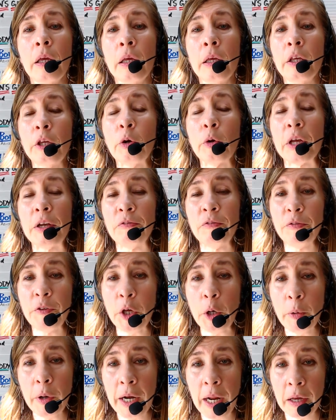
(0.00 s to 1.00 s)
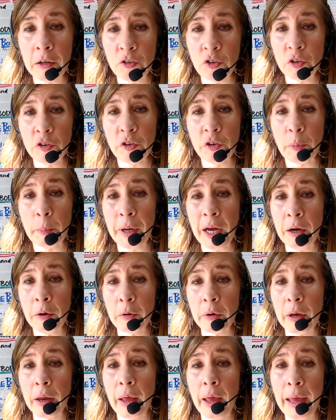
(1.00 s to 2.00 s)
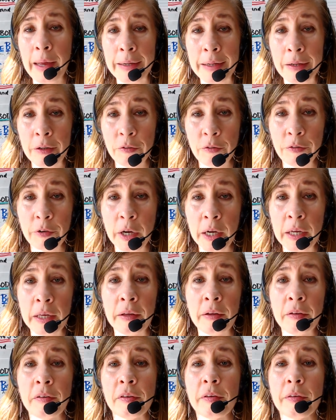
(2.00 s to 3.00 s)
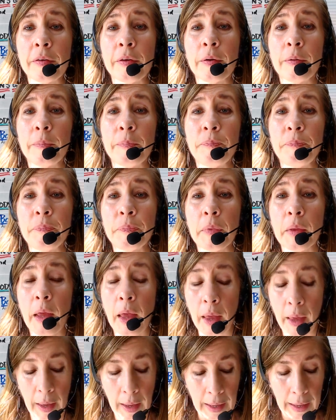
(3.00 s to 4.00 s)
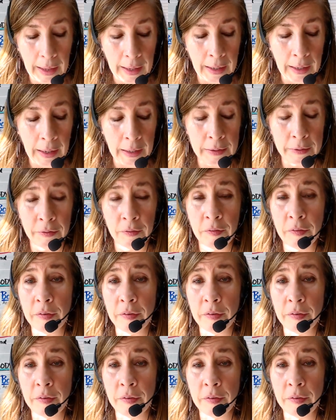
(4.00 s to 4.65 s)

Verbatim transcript: You can view it on just about any device, and